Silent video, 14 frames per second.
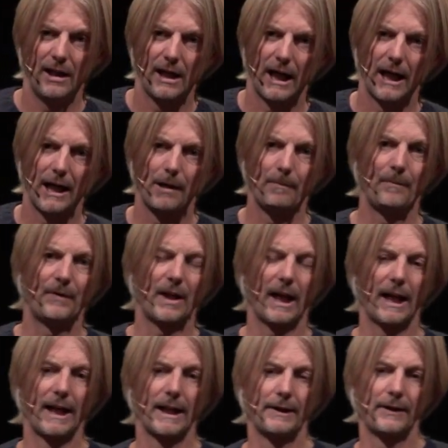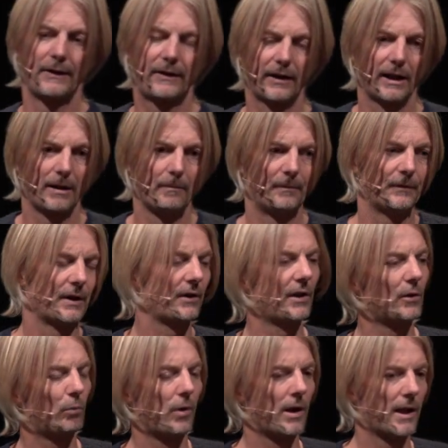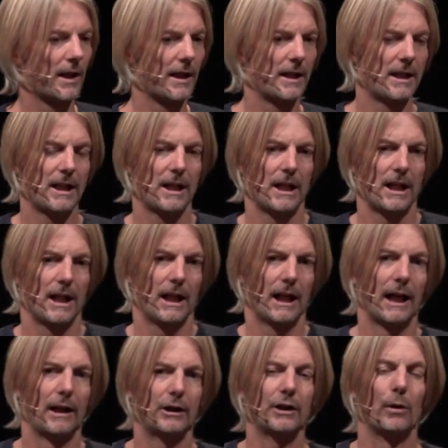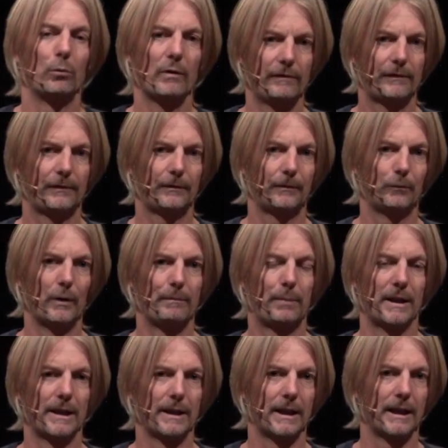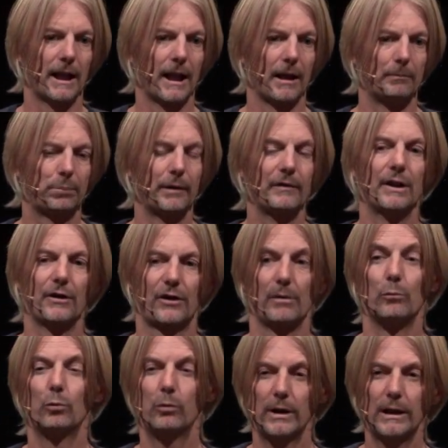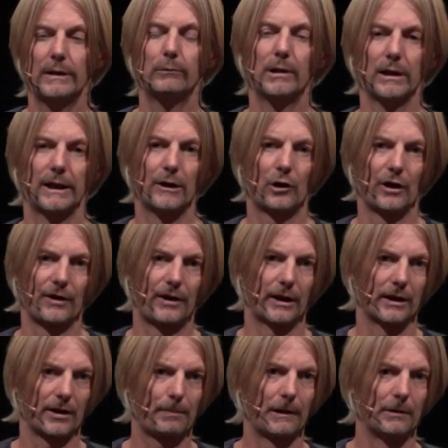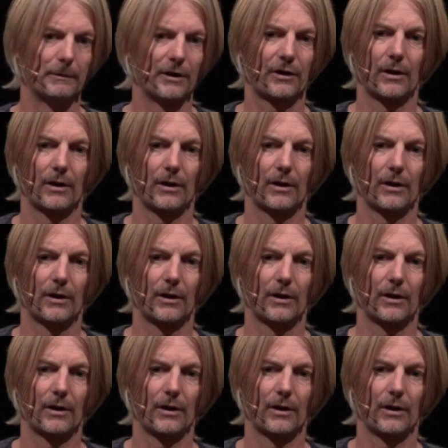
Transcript: Um, and um, this is where uh, you know, we've, we've been uh, privy to some really, really interesting experiments.